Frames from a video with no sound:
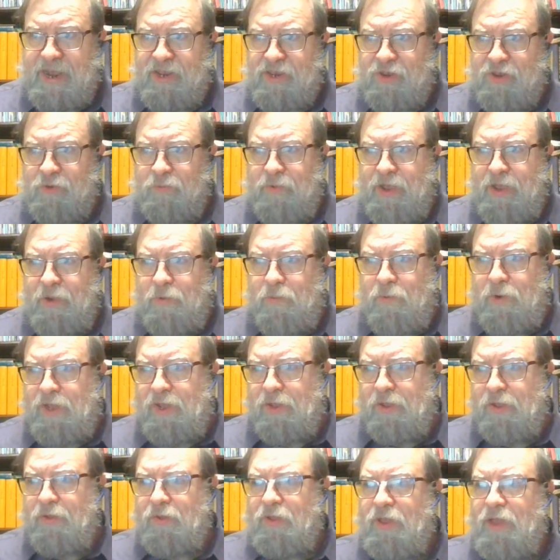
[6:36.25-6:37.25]
as we
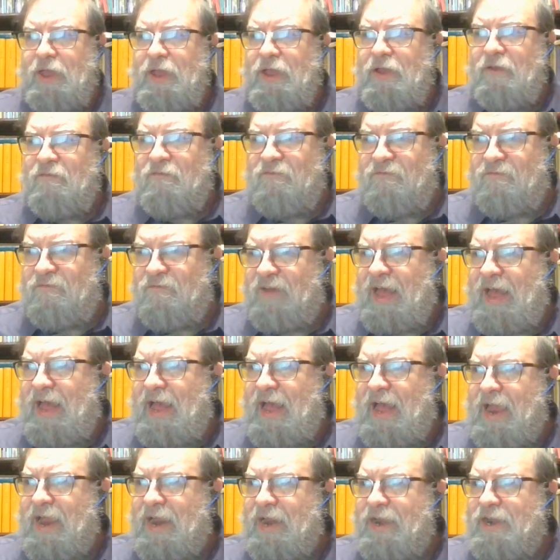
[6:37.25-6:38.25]
will
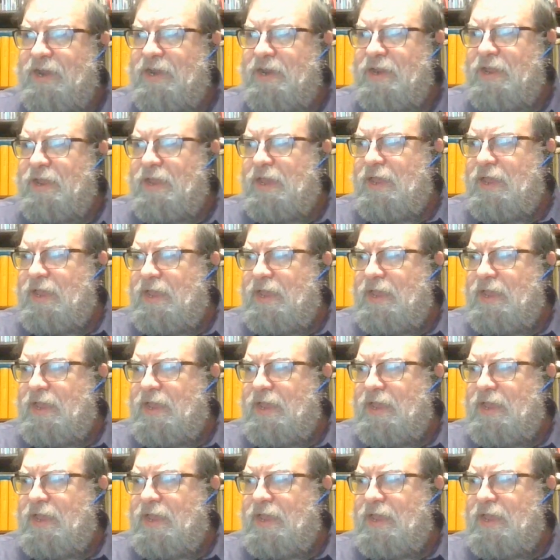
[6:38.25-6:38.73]
find